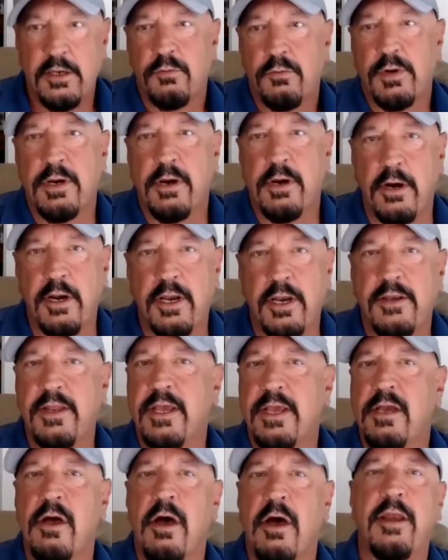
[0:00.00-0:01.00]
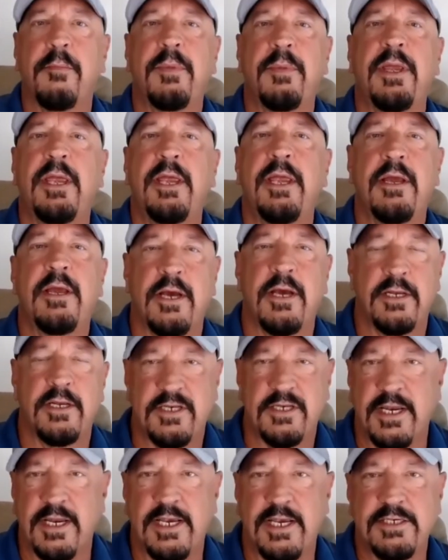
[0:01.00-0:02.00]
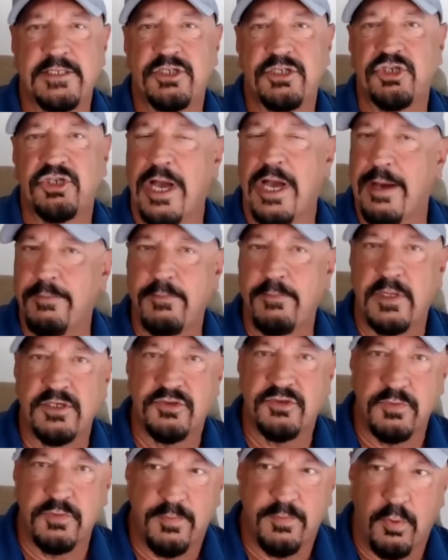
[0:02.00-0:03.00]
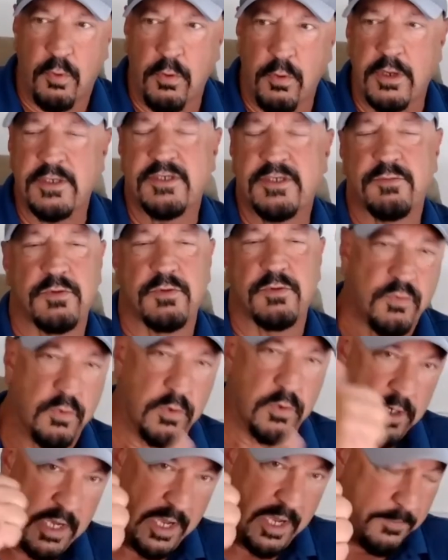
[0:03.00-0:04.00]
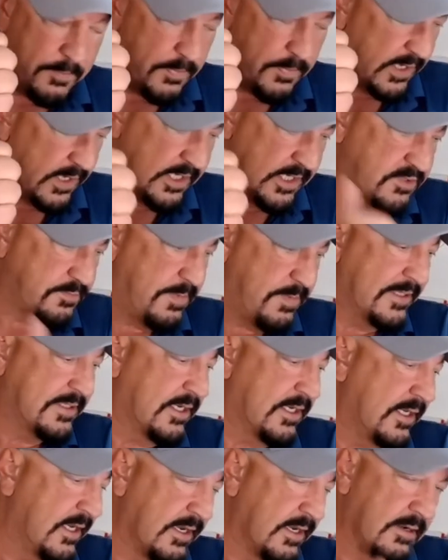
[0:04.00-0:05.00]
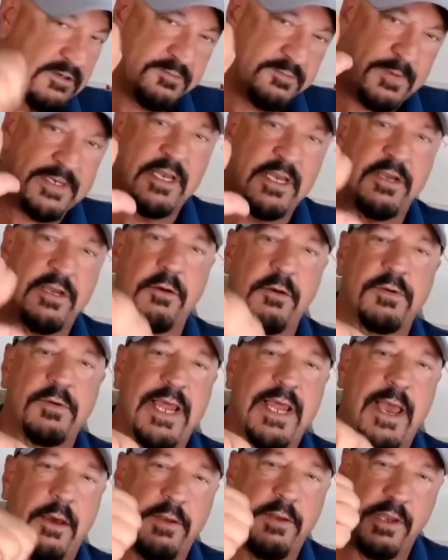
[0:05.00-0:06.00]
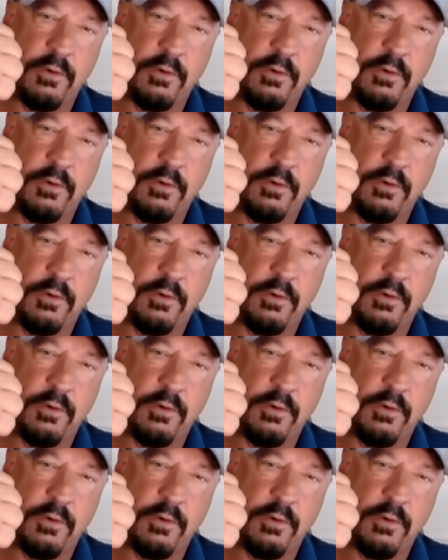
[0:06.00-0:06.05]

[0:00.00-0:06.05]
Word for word: regarding the economy, uh, today's jobless reports, which were up unexpectedly, expected to go down.